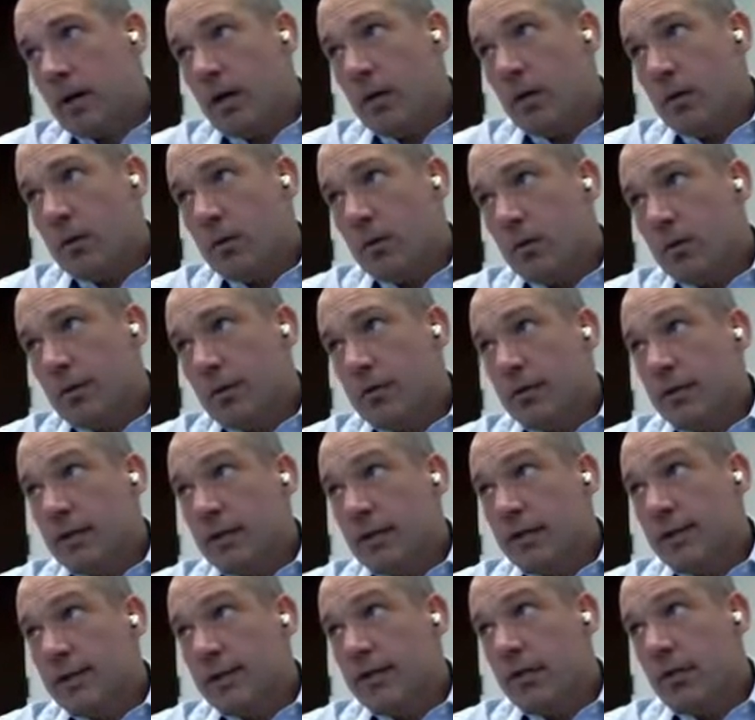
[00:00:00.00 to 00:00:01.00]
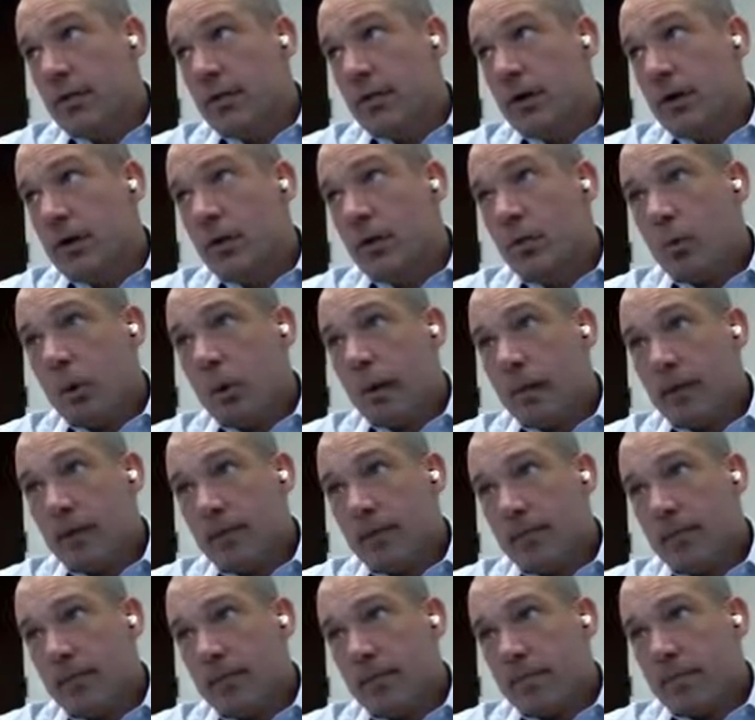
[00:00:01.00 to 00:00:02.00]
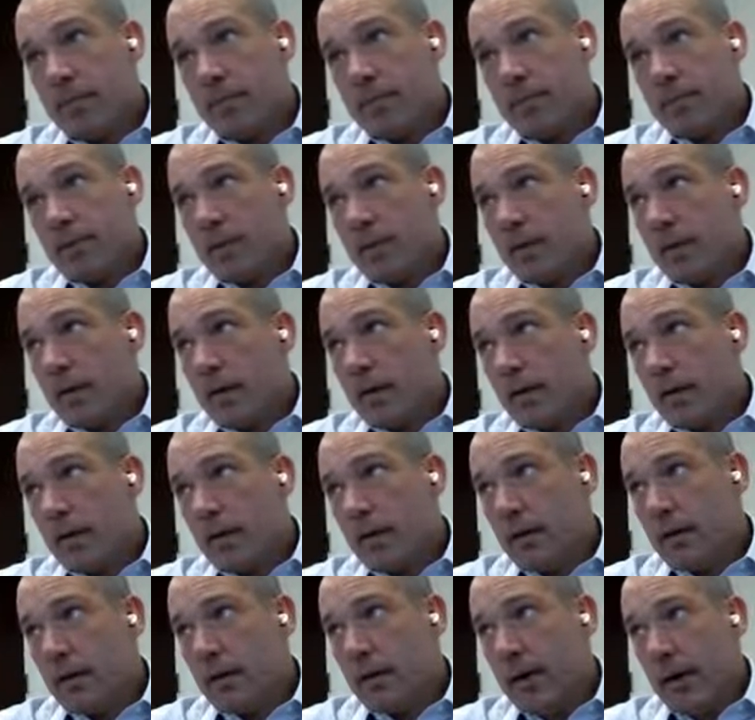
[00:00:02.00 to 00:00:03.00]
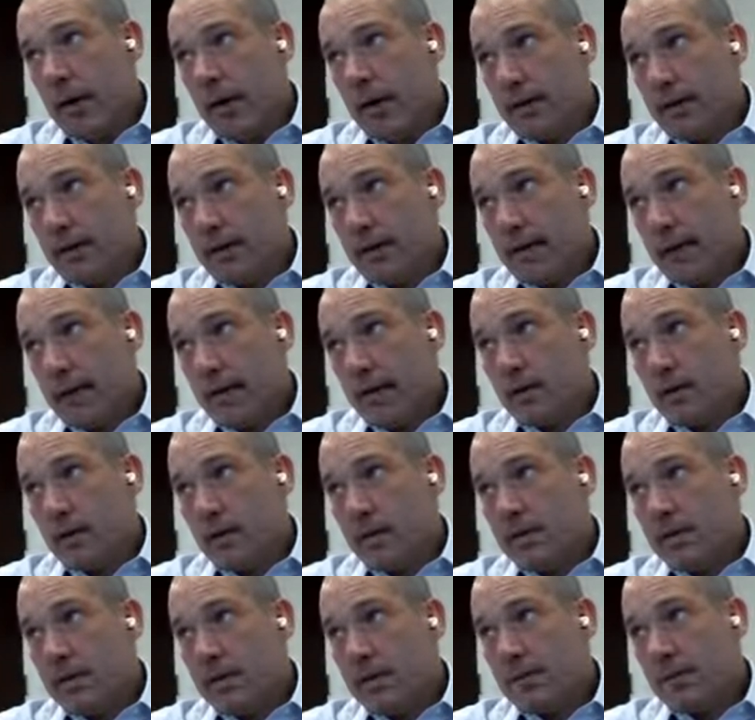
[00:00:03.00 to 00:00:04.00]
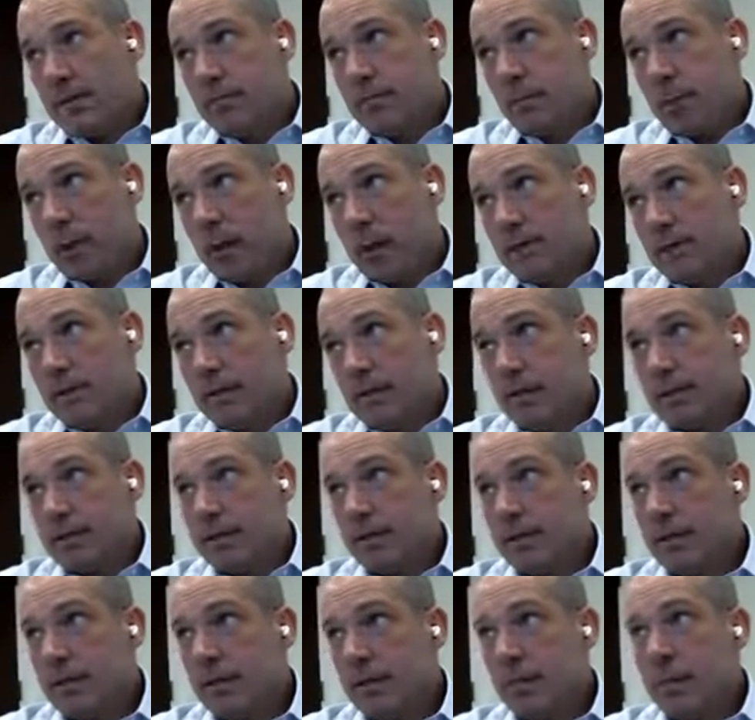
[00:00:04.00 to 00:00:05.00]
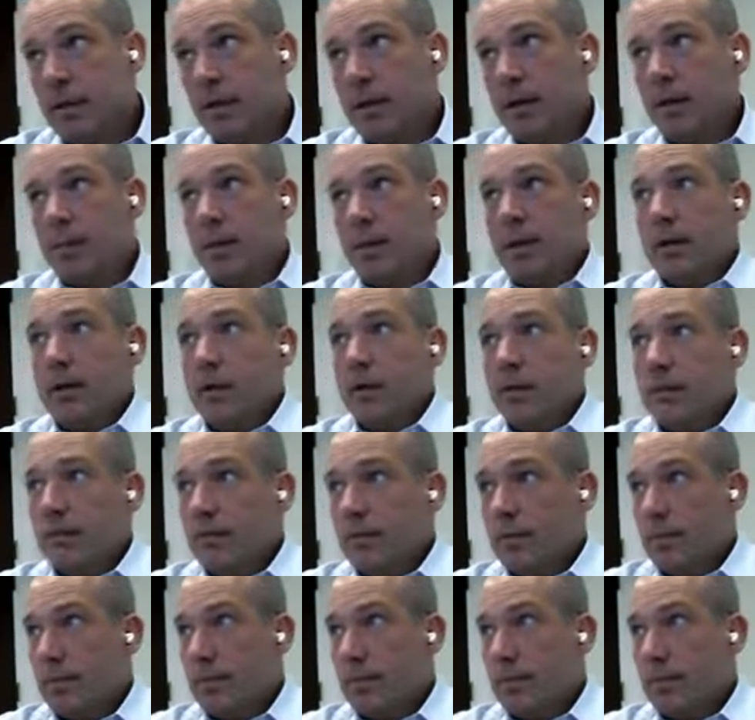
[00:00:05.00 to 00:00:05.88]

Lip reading: So this is a third way that the counties process the temporary bill.